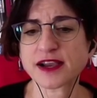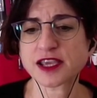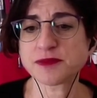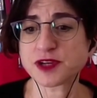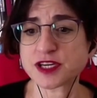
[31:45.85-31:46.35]

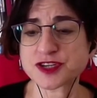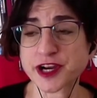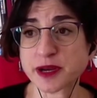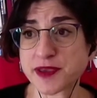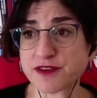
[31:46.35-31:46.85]
communities are
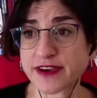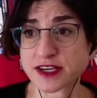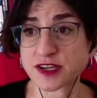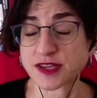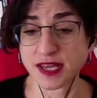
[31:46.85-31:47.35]
going to be
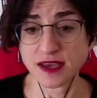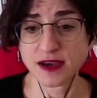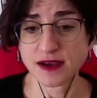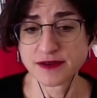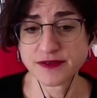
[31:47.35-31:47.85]
affected
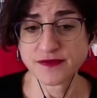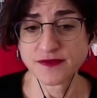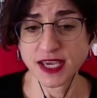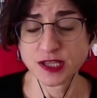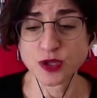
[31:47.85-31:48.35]

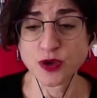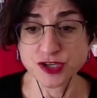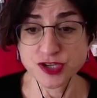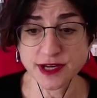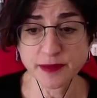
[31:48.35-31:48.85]
in the
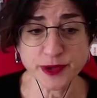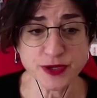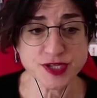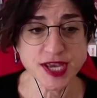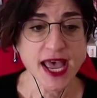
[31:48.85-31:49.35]
largest
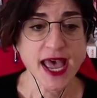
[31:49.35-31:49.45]
numbers.